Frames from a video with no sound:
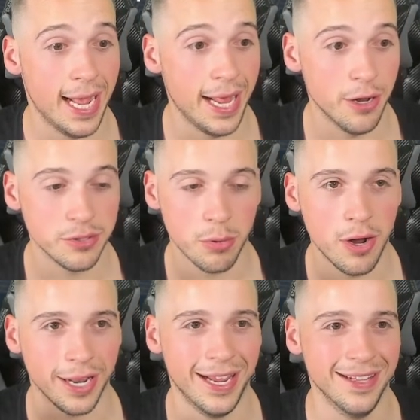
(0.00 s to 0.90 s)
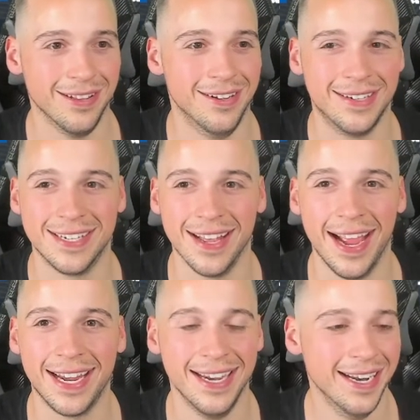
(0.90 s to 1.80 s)
And I was wrong. It looks
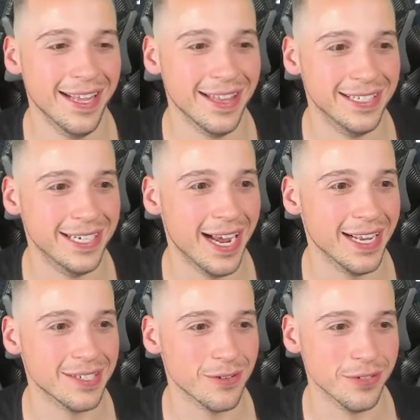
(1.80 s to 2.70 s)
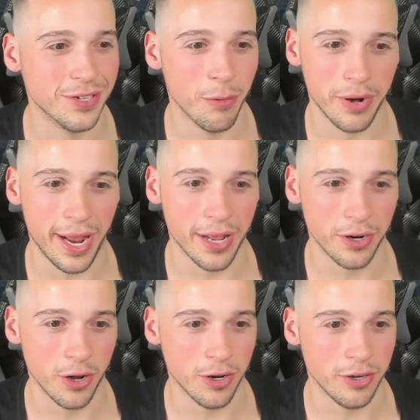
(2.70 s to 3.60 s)
like the Jazz also went out
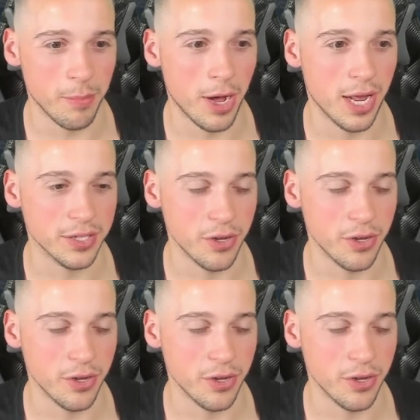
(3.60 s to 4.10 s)
and got DeMar.